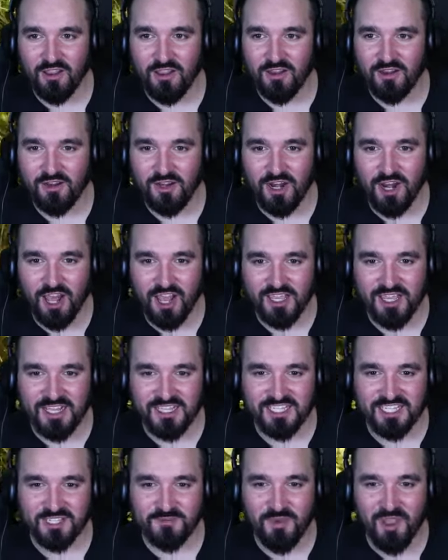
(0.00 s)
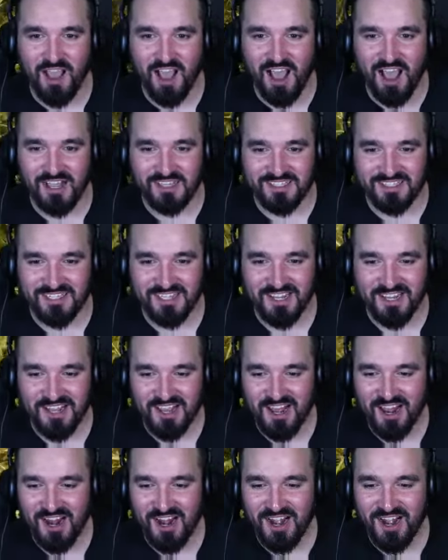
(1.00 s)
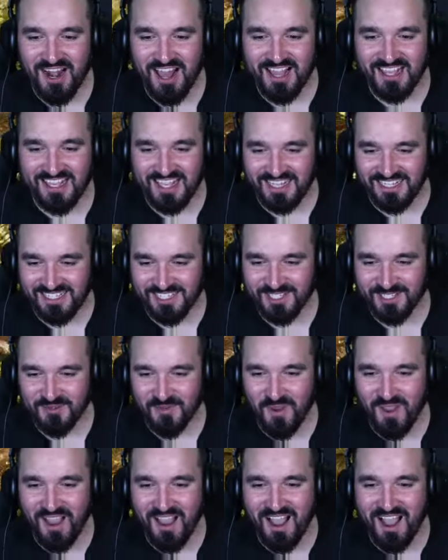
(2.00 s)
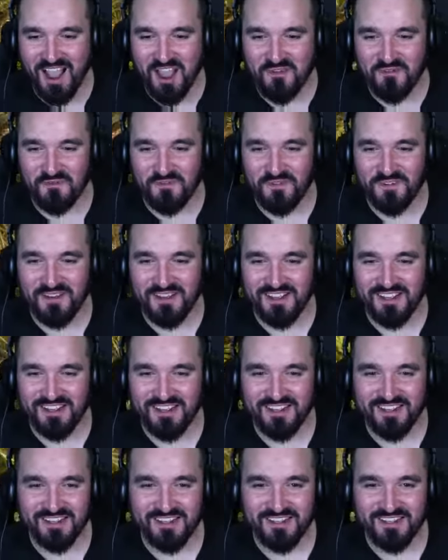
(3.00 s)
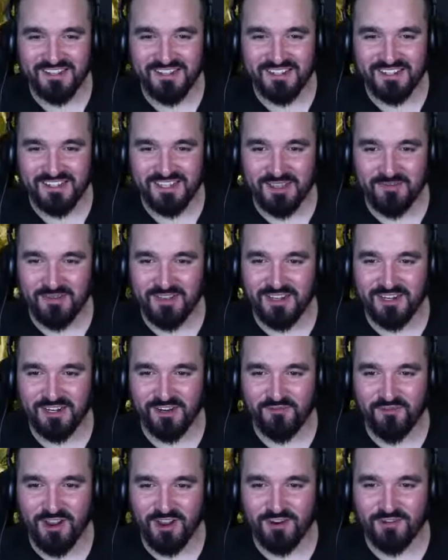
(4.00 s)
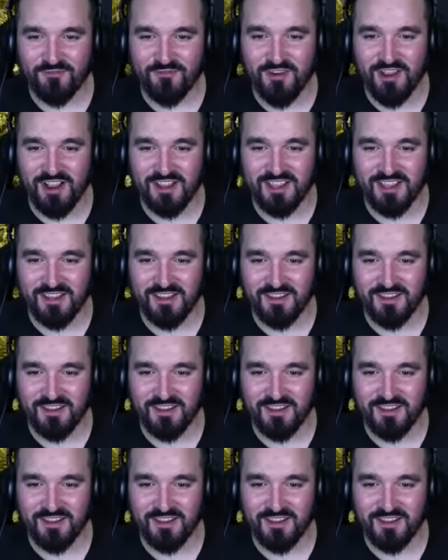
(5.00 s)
Looking smart! Looking suave! Get me on a, on a rock.